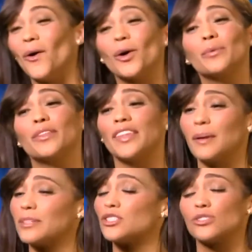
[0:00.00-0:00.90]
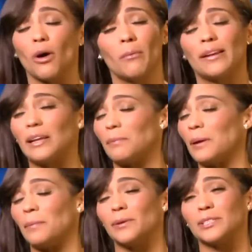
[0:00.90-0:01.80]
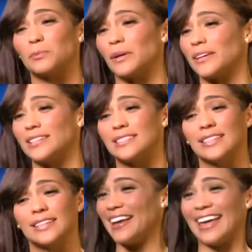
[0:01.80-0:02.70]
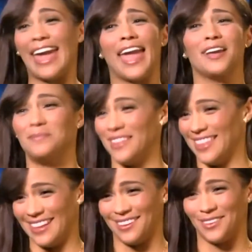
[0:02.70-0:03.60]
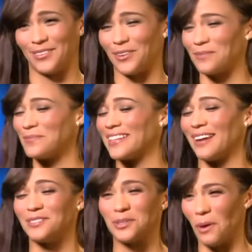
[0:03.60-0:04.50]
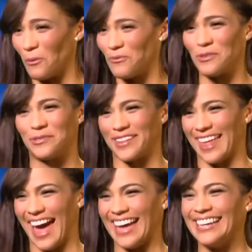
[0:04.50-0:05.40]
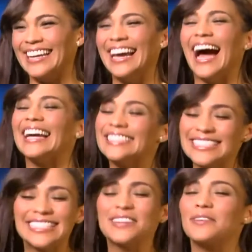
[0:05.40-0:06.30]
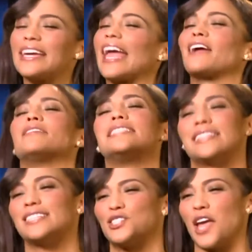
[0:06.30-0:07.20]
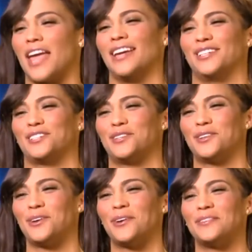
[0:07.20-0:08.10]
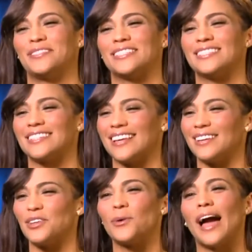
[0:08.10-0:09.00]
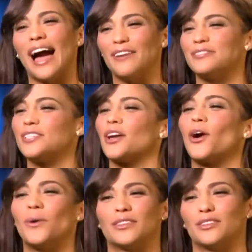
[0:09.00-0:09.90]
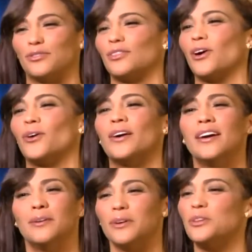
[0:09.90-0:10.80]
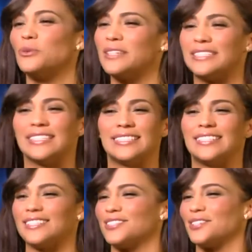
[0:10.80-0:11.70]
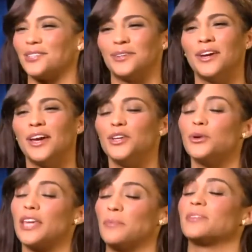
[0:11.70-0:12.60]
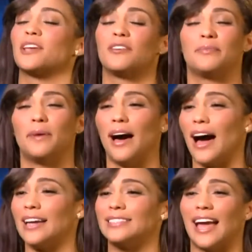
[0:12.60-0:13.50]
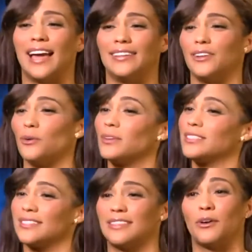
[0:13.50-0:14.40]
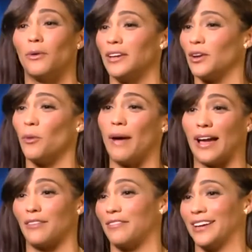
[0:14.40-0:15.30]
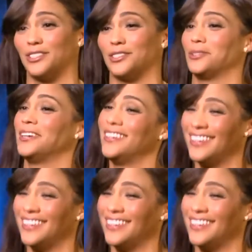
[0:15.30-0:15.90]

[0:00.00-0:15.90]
horrible thing, but so many people experience it. It can't be the end of the world. I'm too hopeful for that. I just think we can't resist change, you know? I'm just, it, you have to go with the flow. When you resist it, you, you keep yourself behind, and no one's going to go back and find you.